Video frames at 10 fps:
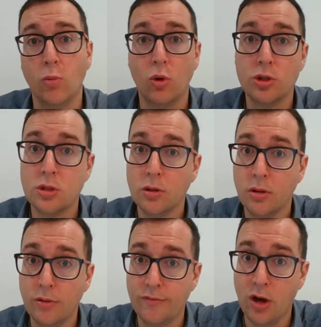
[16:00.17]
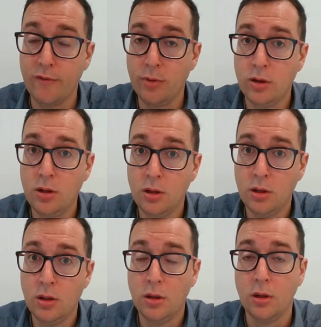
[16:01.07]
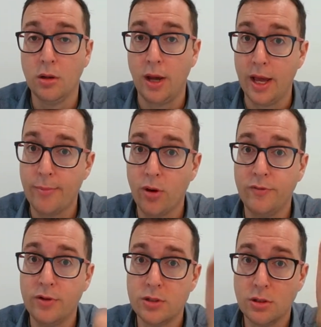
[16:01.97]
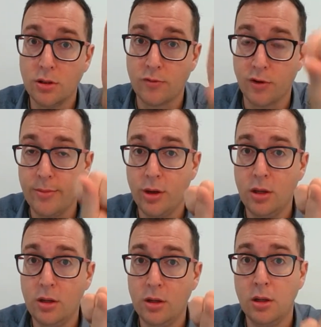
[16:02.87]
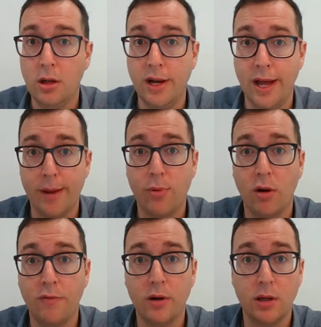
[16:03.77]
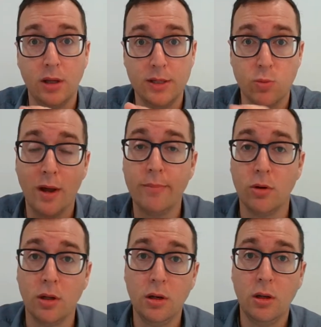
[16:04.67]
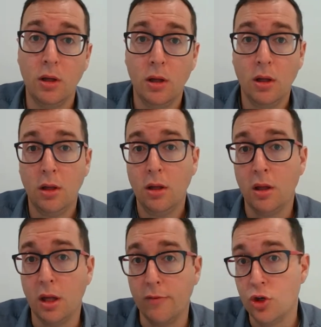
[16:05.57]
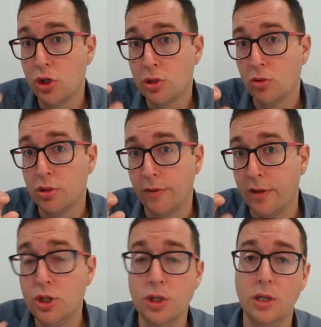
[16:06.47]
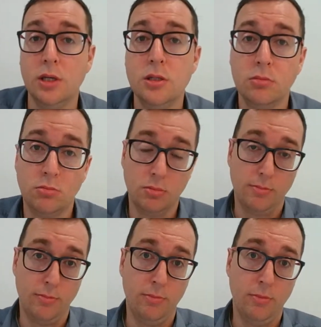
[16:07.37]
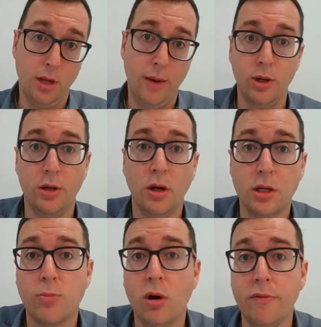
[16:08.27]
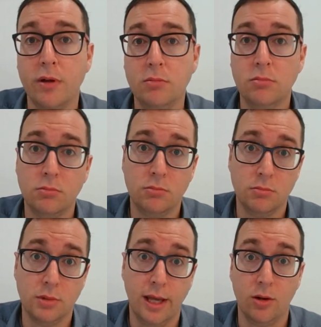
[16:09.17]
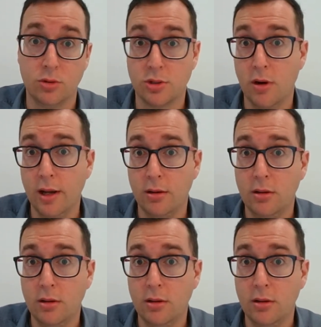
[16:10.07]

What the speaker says: was 5 million, now your profit's 3 million, now your profit is 1 million. If you just looked at this year's $1 million profit, that looks great.